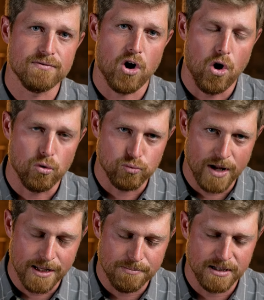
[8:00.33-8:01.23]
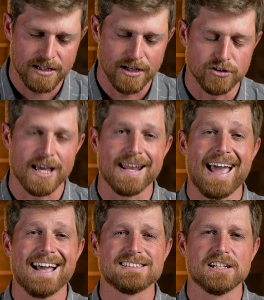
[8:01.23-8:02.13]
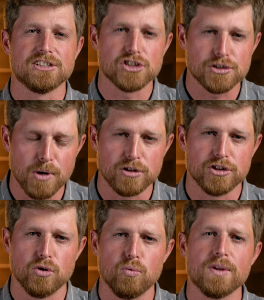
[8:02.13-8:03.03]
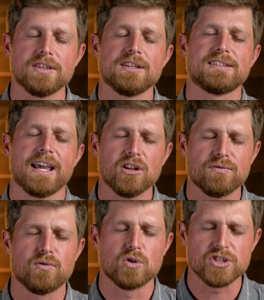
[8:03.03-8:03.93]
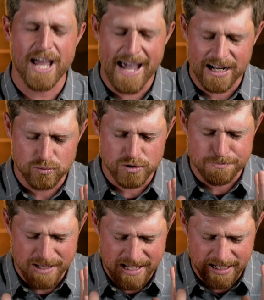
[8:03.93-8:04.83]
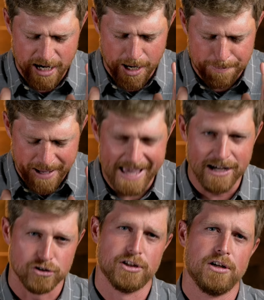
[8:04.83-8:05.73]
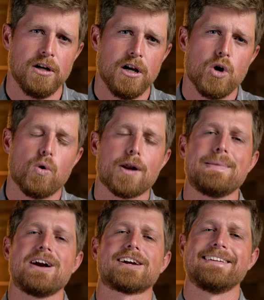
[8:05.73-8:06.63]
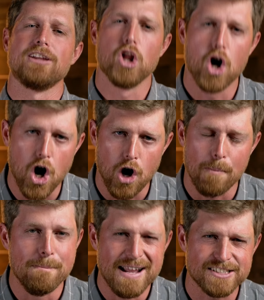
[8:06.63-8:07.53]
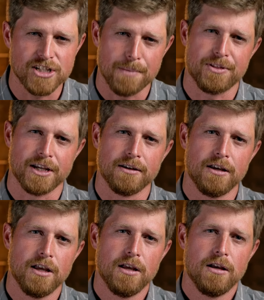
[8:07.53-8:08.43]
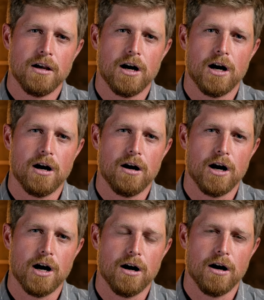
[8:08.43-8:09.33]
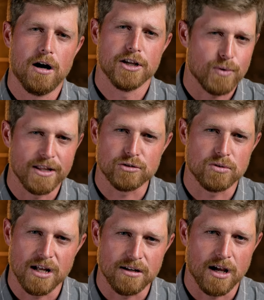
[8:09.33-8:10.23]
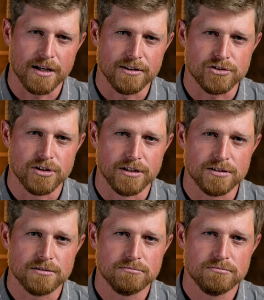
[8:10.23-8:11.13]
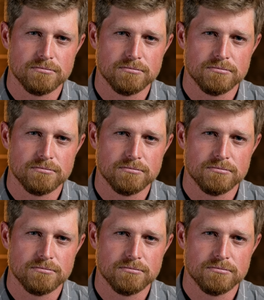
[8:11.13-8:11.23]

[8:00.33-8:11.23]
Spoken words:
have already been killed. And as I just spoke to you, when the Taylor Force Act was being upheld, when American law meant something, Israelis were not dying in the streets